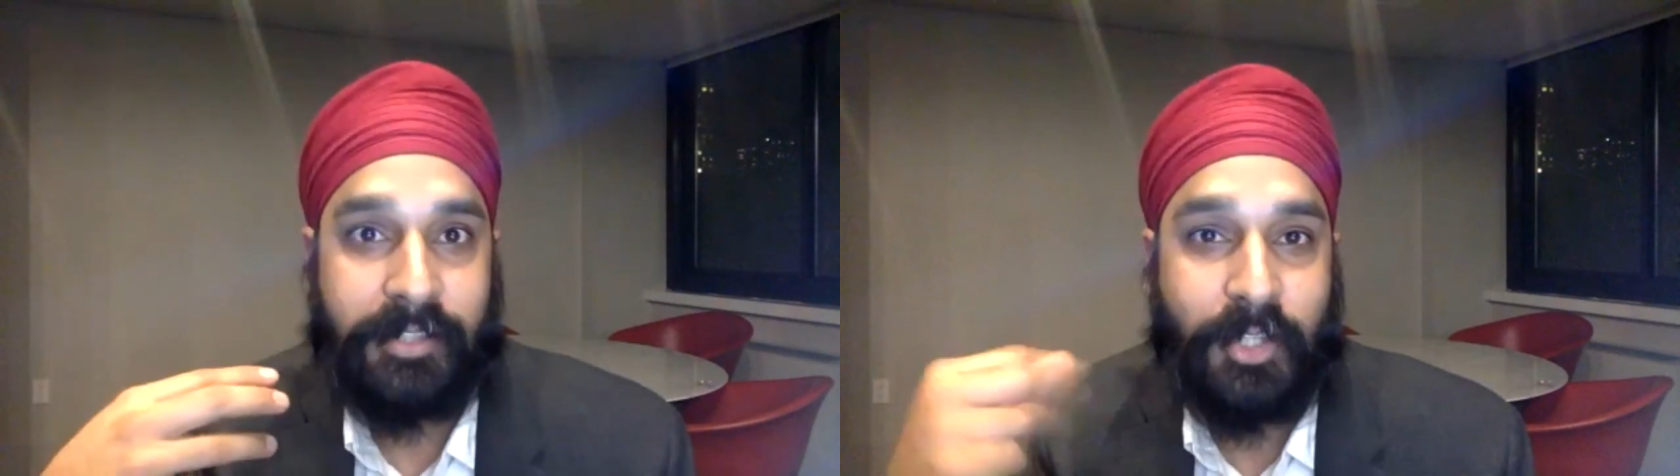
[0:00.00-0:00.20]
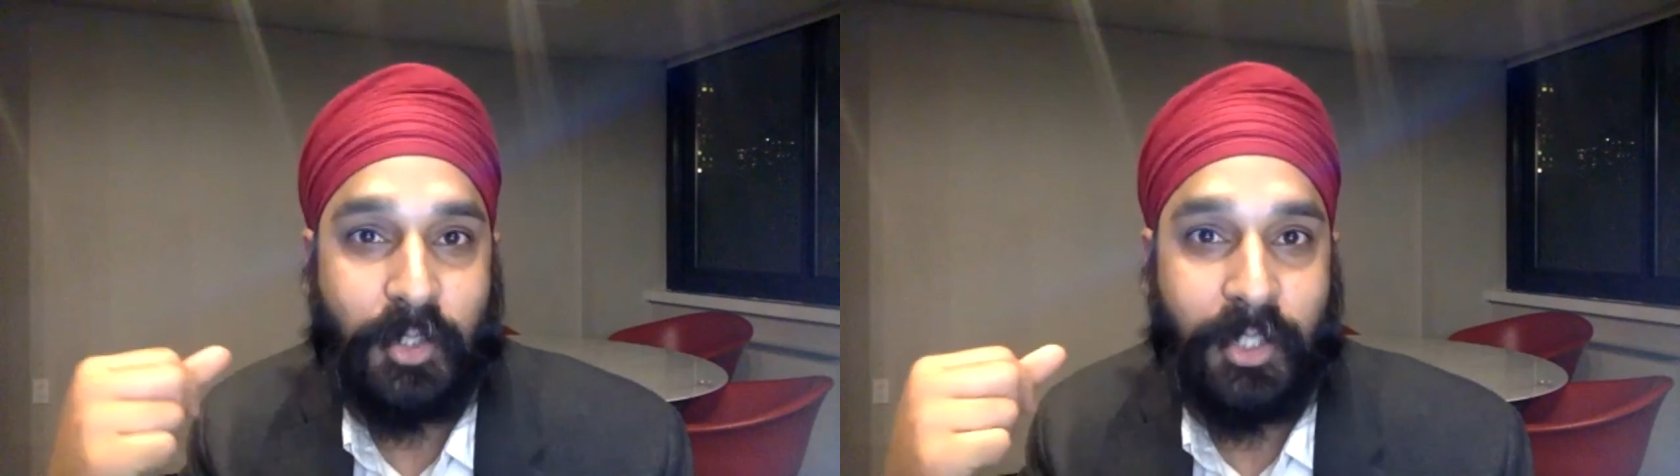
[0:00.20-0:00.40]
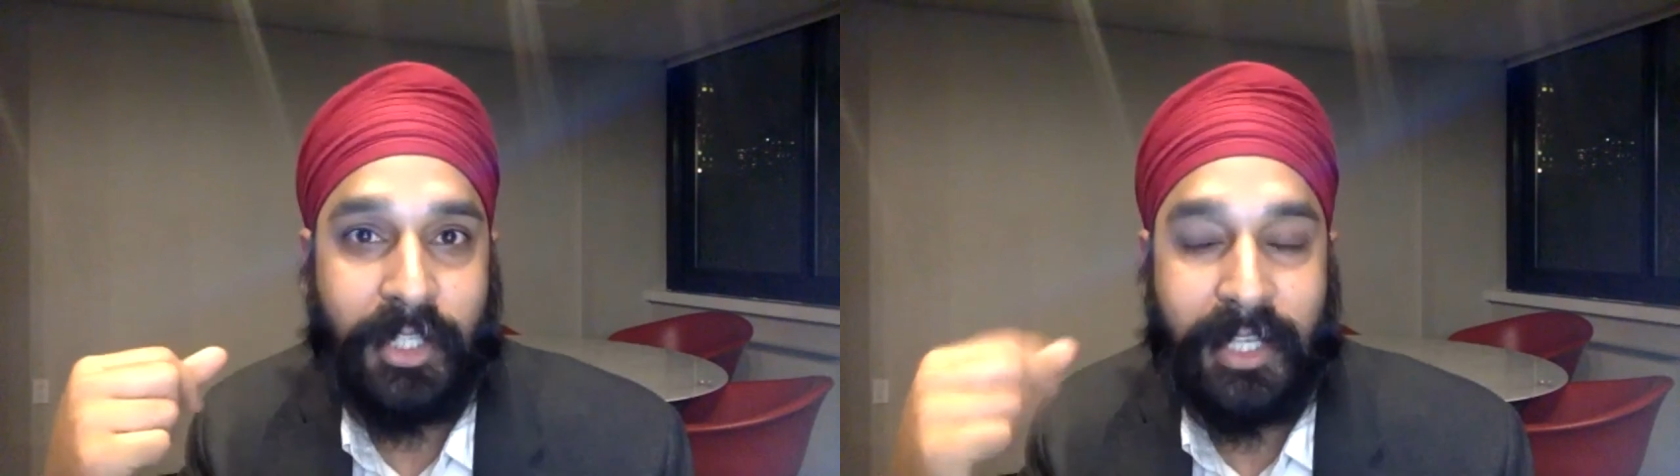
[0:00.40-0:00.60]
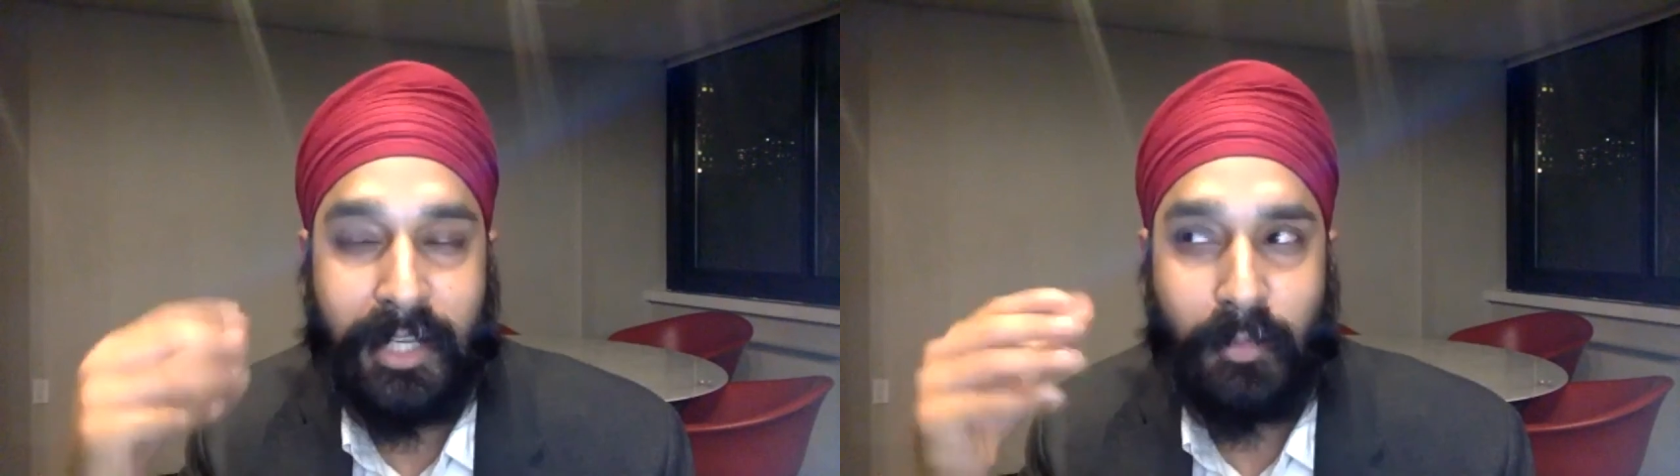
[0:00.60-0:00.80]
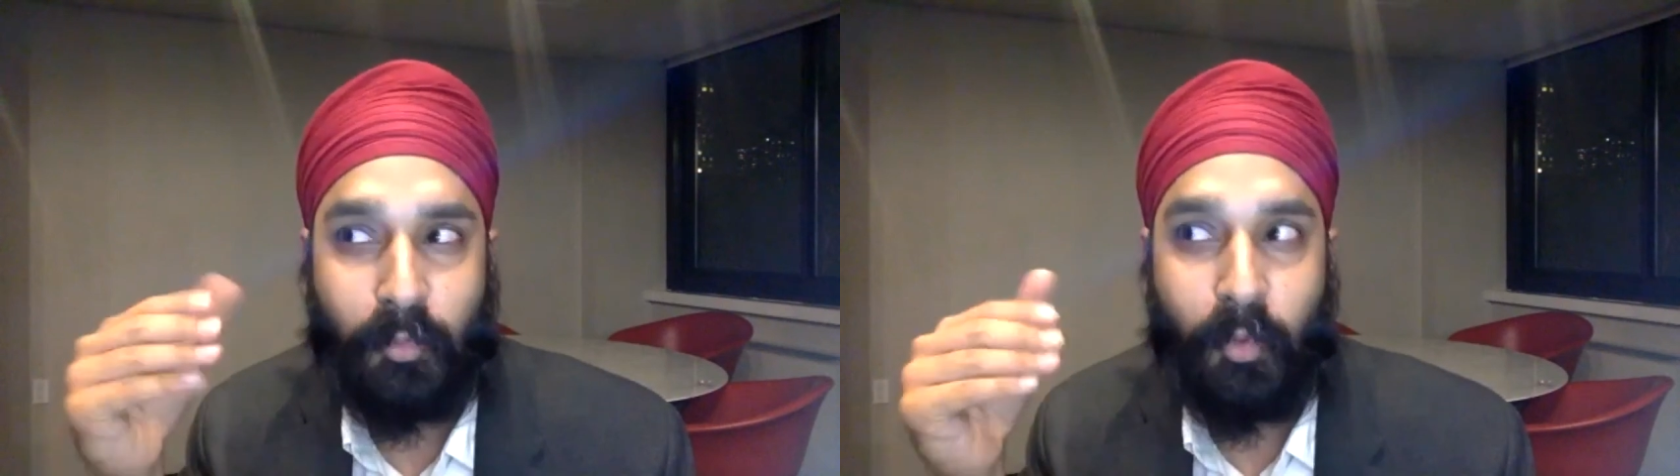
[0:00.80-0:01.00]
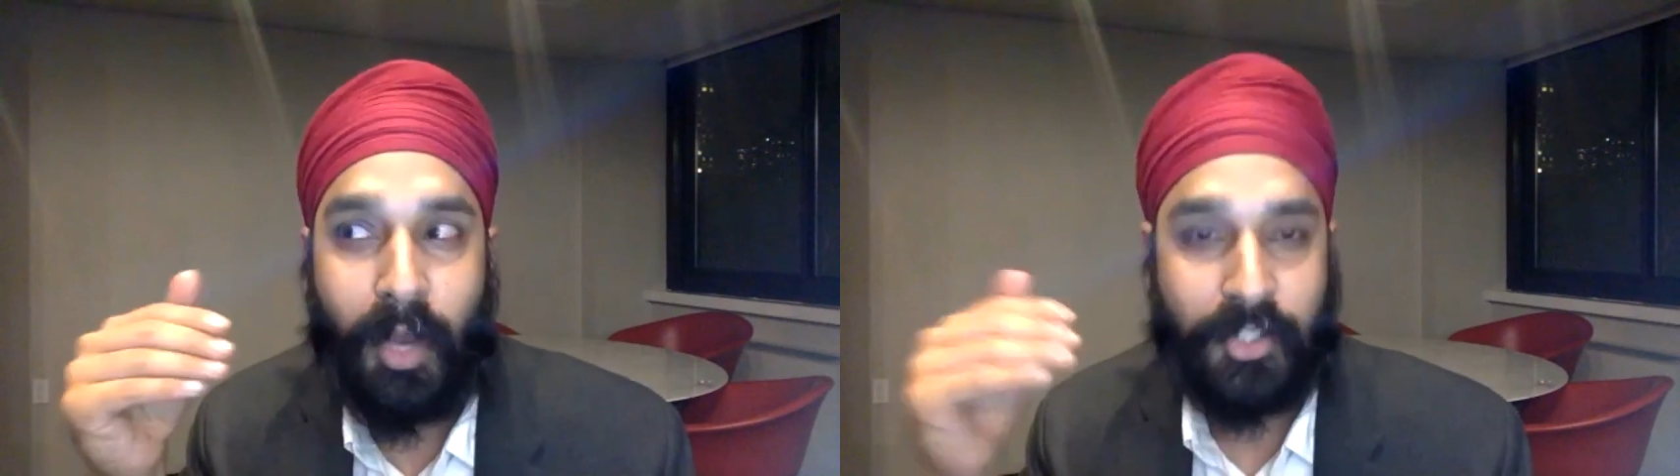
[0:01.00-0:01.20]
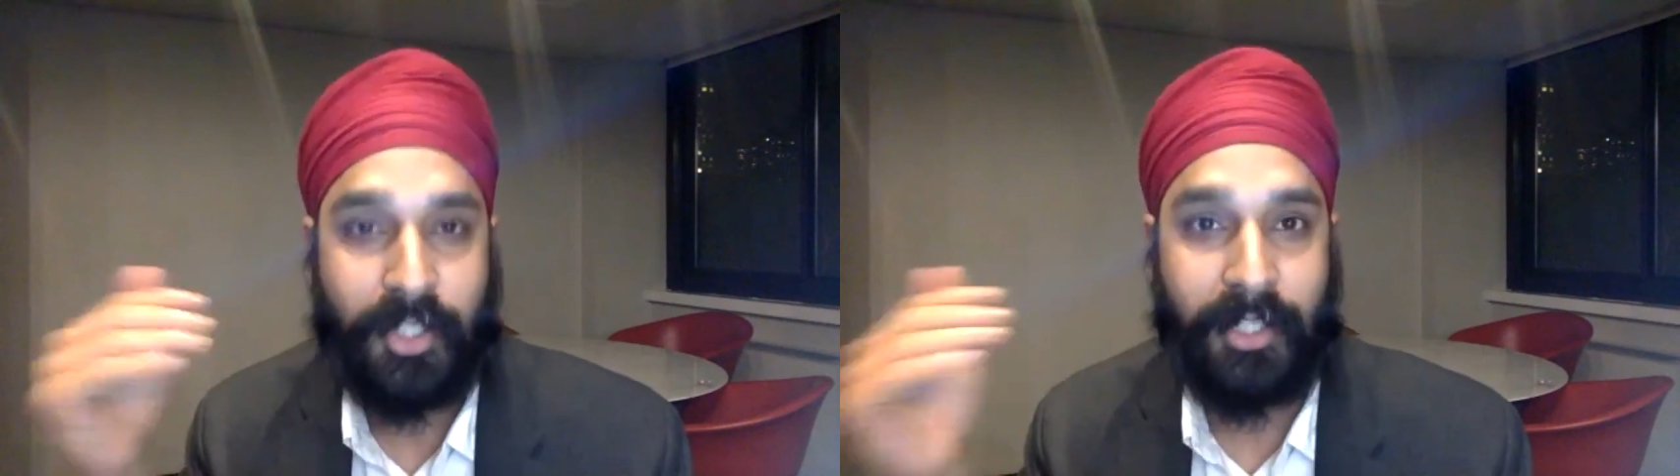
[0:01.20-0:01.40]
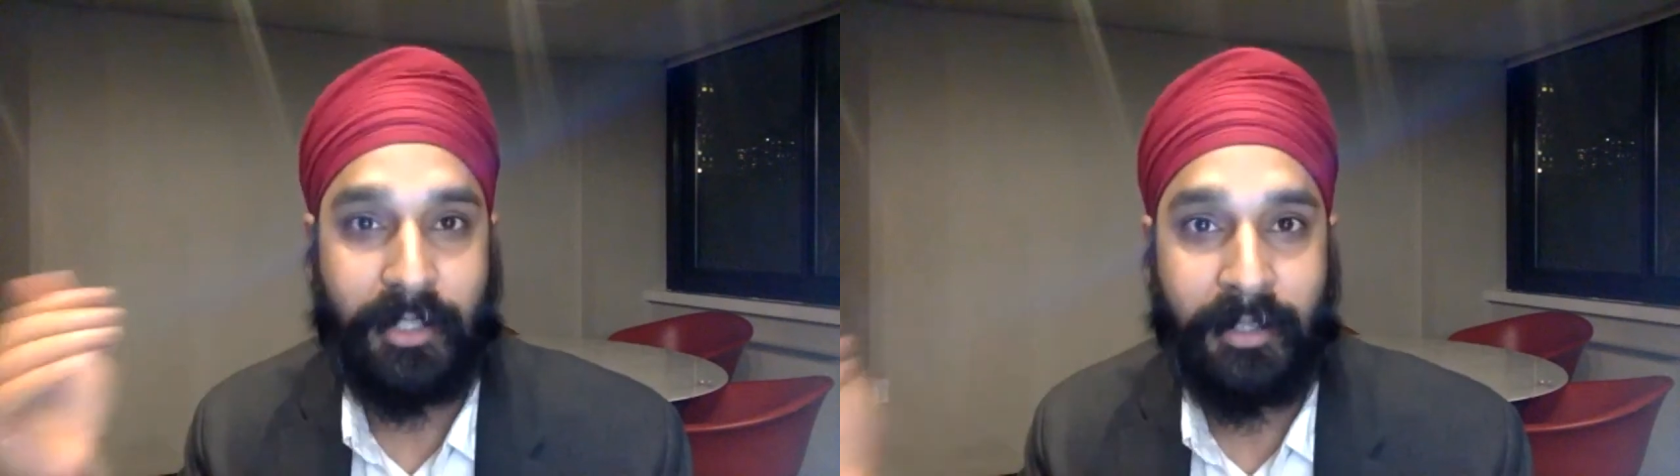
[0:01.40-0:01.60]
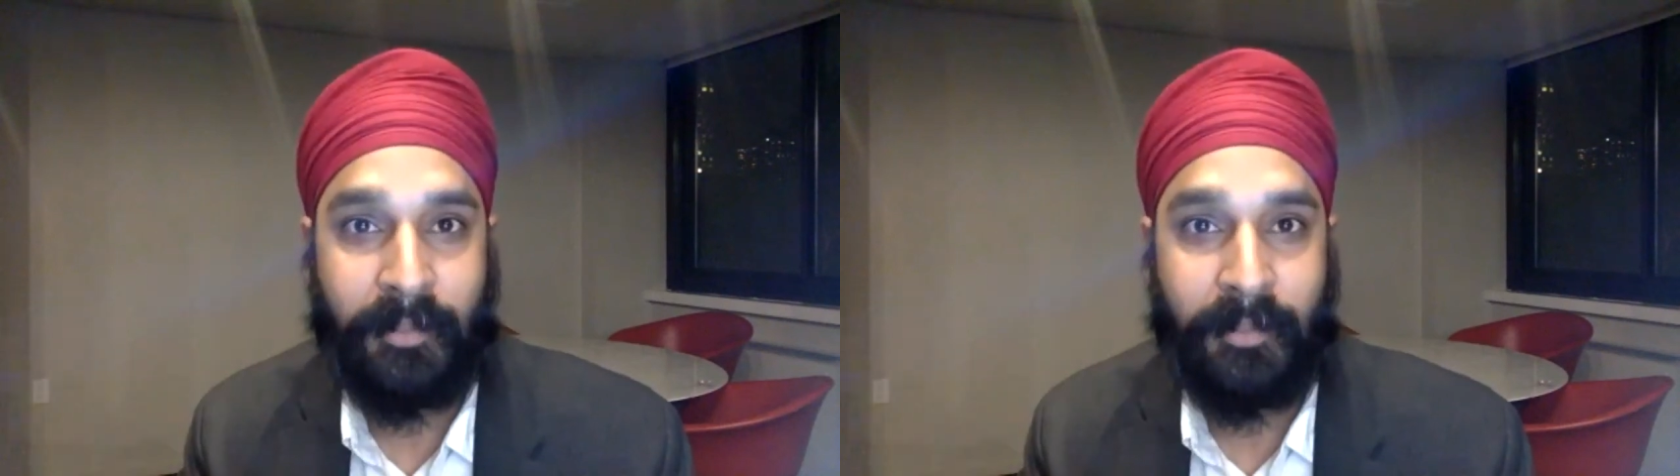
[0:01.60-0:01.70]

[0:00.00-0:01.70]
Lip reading: country and watching